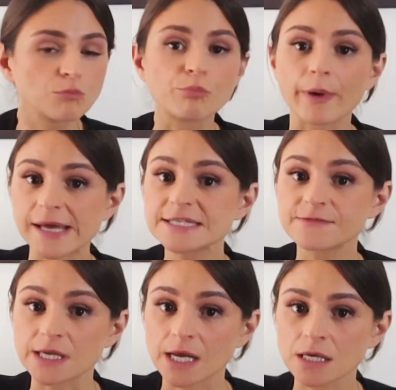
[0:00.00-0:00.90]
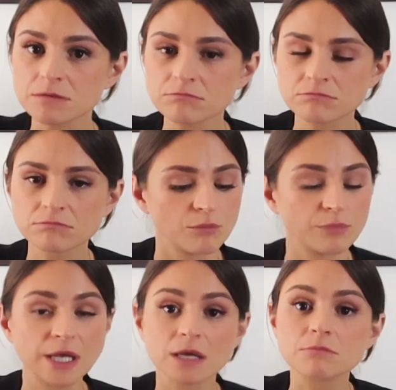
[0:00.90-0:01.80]
breastfeeding,
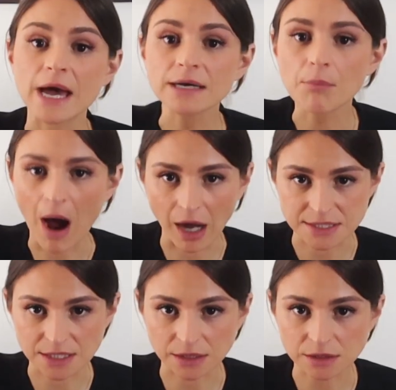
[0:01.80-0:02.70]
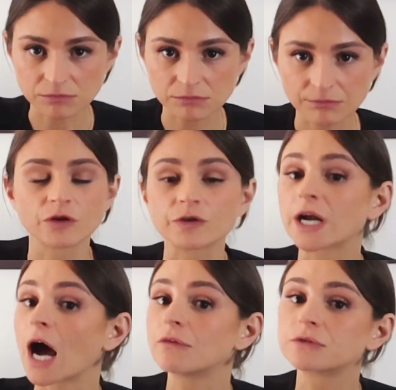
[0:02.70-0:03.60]
being menopausal,
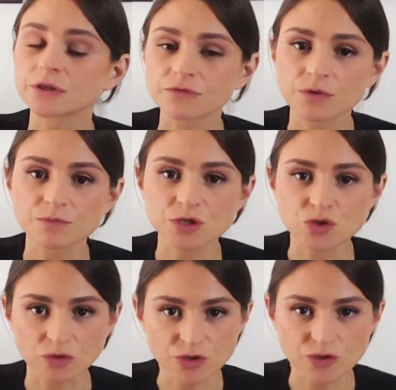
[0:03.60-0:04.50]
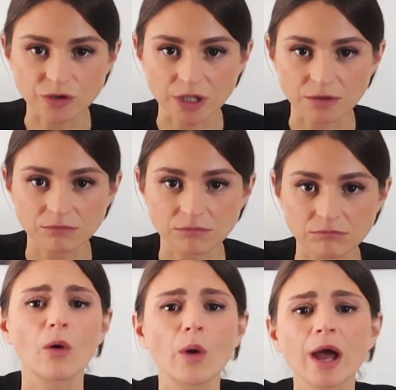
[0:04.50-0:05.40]
recovering from the surgery,
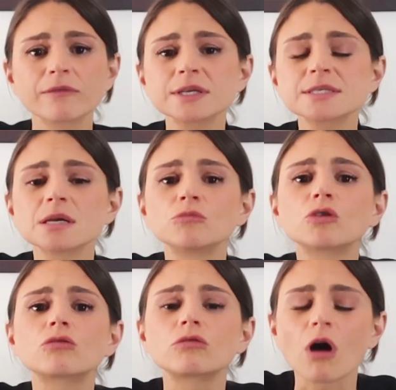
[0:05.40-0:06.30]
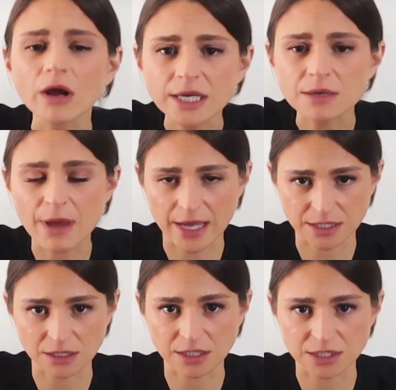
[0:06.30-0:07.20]
or having some chronic
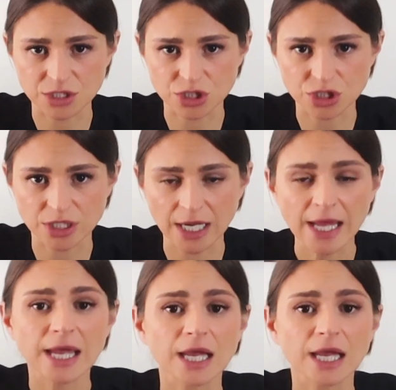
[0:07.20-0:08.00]
medical condition.